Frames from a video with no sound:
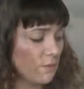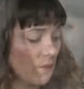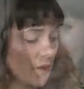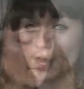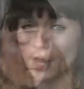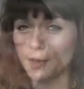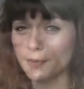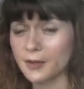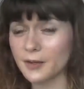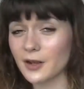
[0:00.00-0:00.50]
my
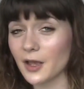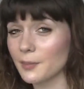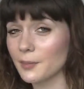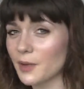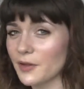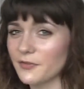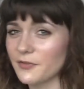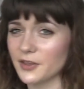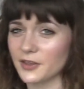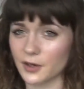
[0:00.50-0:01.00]
mom. Hope you like
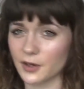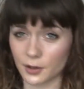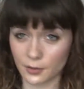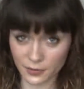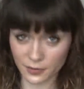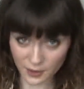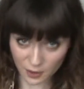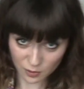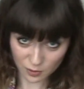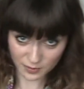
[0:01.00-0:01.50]
my
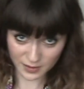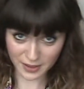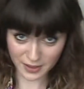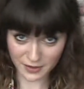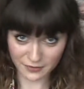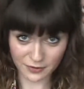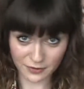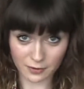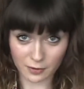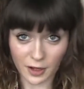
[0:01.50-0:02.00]
video. Tell me
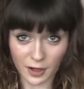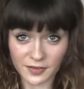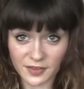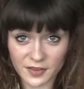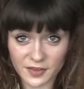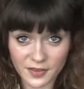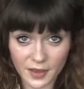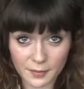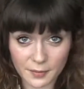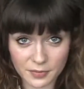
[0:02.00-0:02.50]
if you like
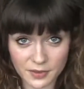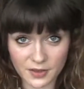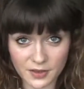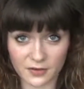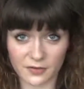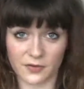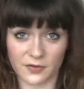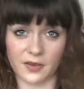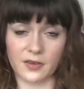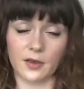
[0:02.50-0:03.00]
these
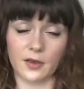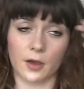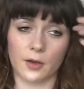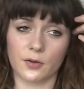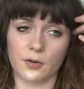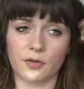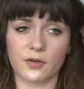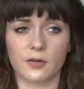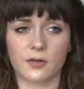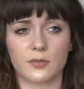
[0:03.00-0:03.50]
empty
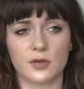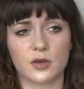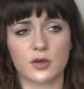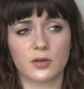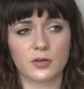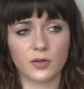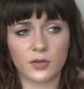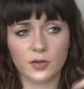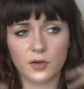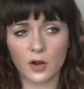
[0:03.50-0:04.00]
videos, and you
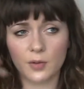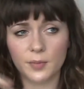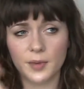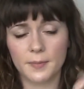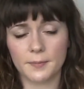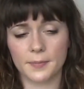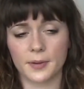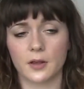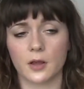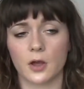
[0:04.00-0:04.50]
can just
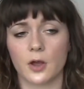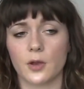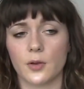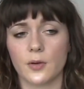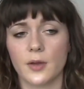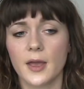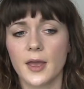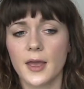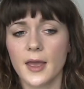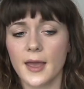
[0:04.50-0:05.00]
comment
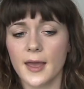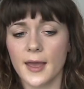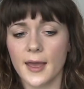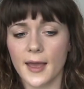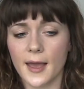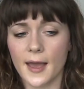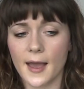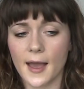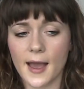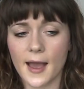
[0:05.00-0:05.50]
below.
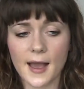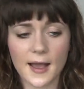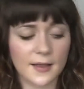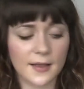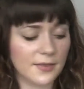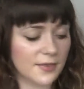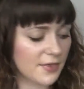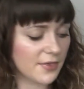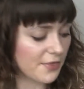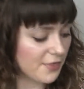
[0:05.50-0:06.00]

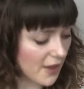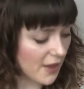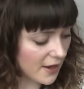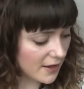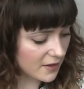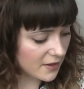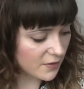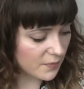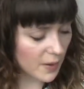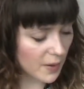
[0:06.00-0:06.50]
And
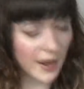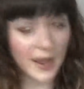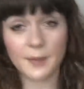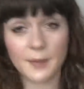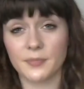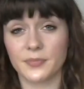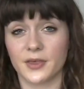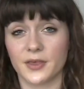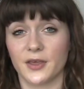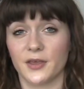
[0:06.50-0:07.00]
that is my
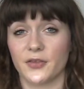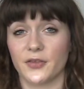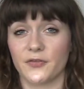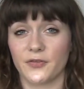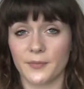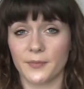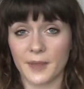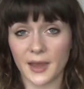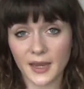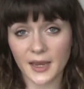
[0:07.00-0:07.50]
empties
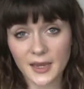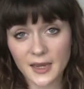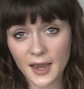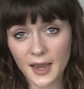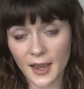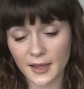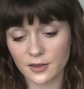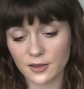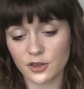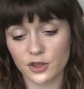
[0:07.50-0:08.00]
for May
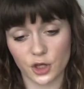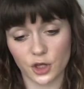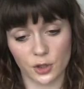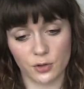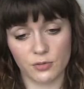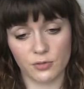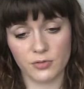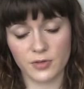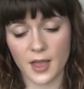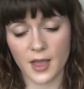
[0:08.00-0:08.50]
and
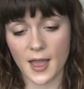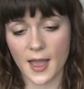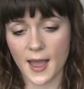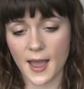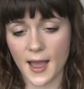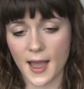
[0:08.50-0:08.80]
June,